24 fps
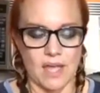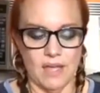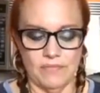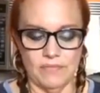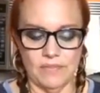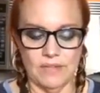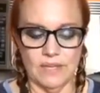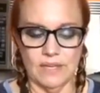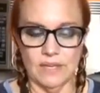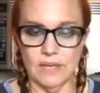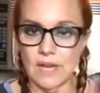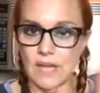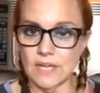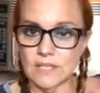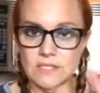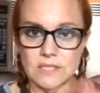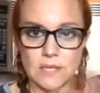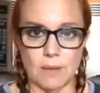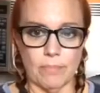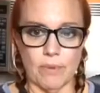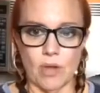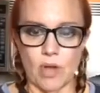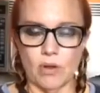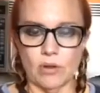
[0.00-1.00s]
And then I
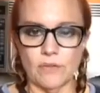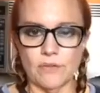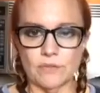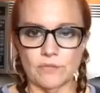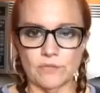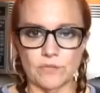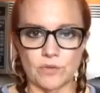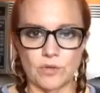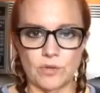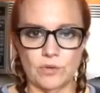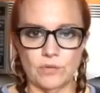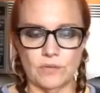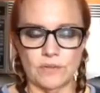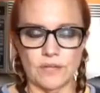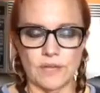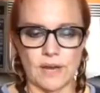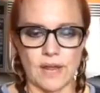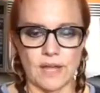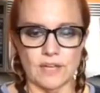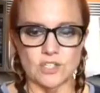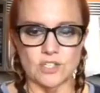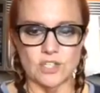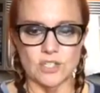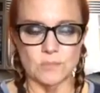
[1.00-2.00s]
dump all of the fruit
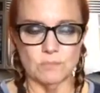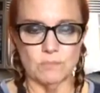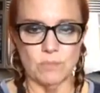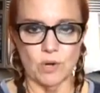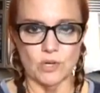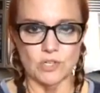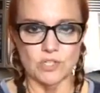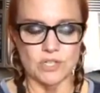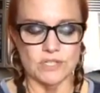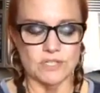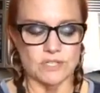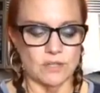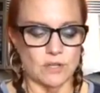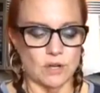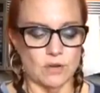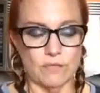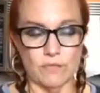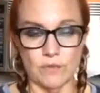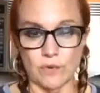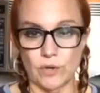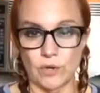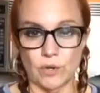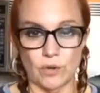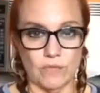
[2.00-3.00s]
that I just purchased in
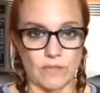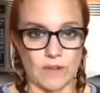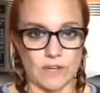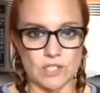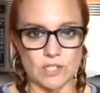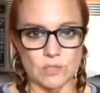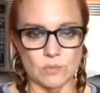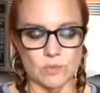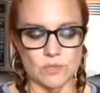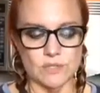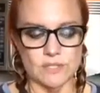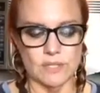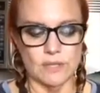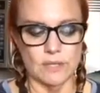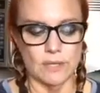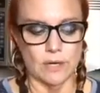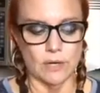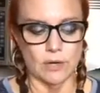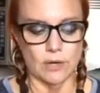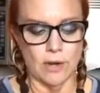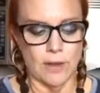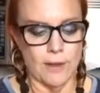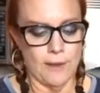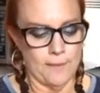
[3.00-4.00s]
there, fruit or vegetables in
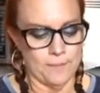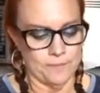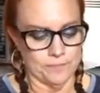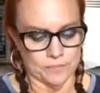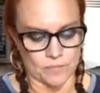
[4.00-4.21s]
there.